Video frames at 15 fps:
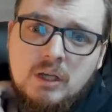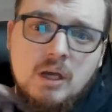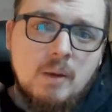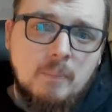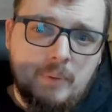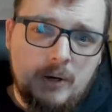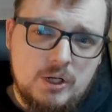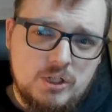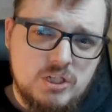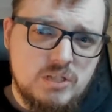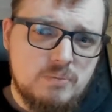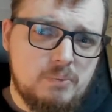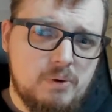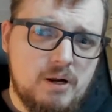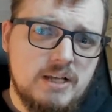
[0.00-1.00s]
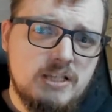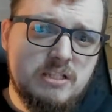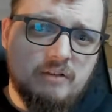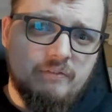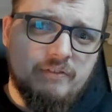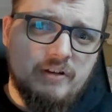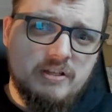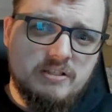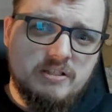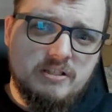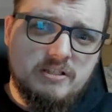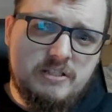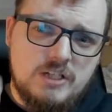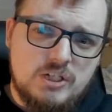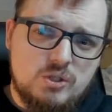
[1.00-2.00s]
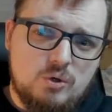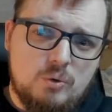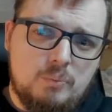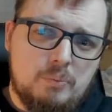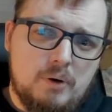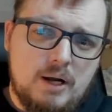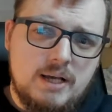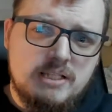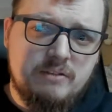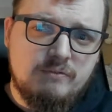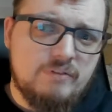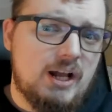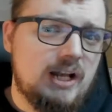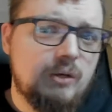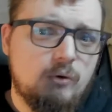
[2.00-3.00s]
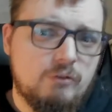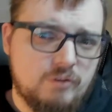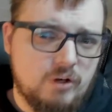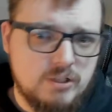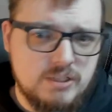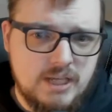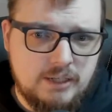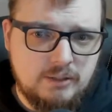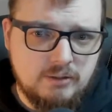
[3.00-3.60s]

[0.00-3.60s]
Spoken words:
Purchase price versus digital price and value of content.